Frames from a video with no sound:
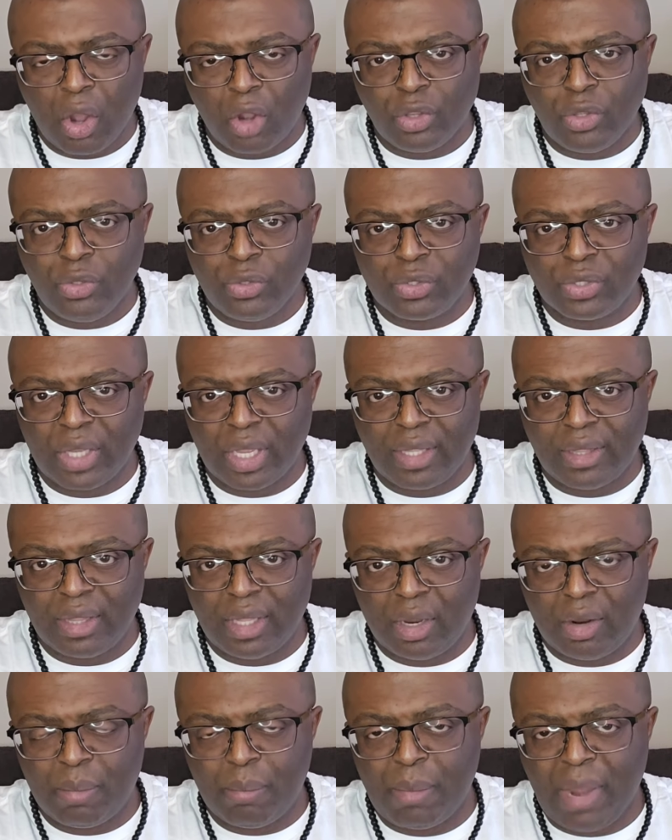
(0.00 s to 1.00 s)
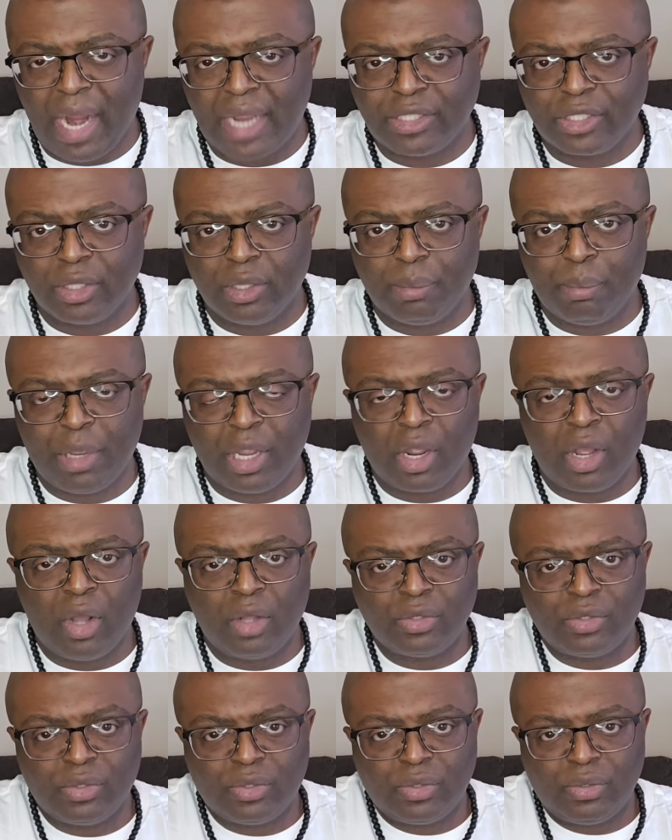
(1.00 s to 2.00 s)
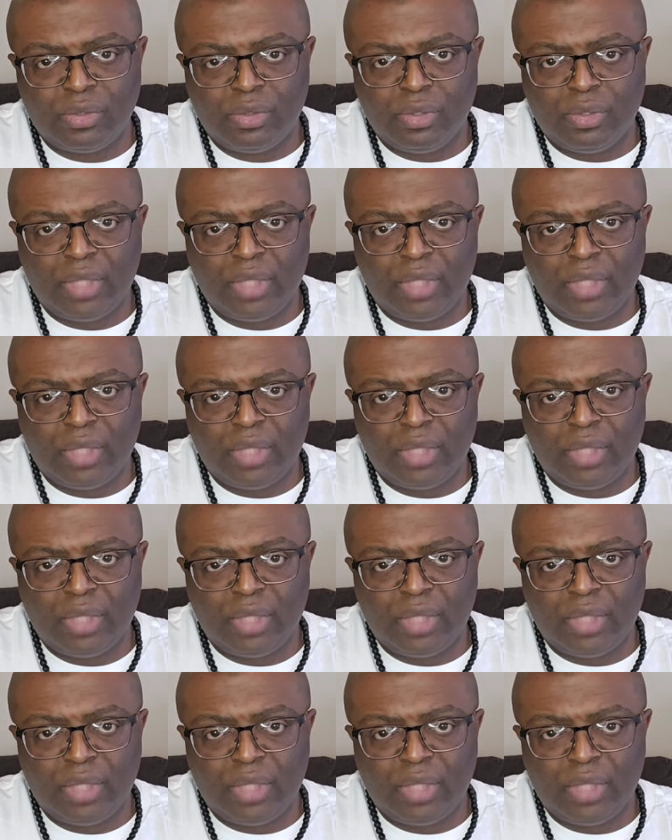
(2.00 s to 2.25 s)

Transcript: Are you saying they're masculine because